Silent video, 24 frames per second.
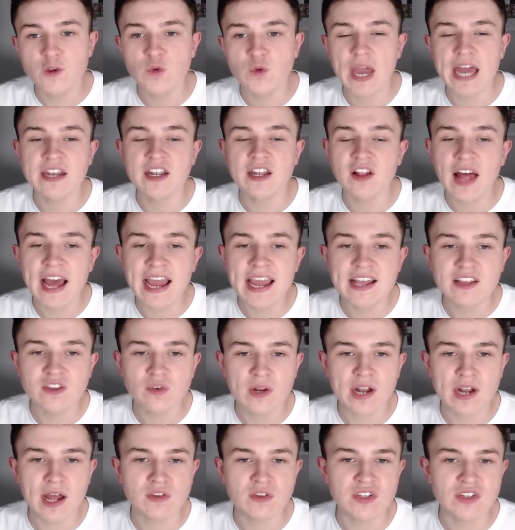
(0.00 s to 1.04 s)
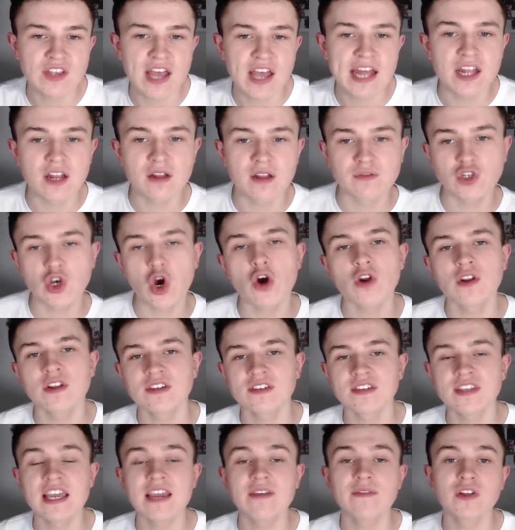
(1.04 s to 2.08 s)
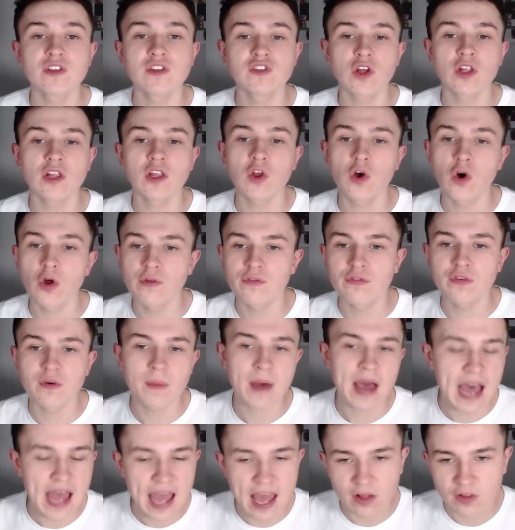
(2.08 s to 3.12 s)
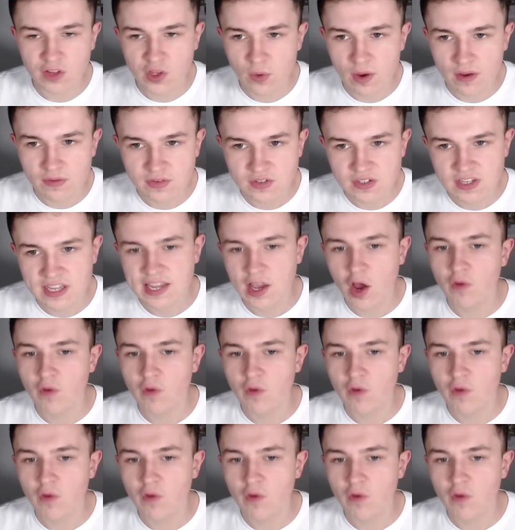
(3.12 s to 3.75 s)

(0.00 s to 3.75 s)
we are delighted to announce the signing of Jordan Stevens on loan from LUFC."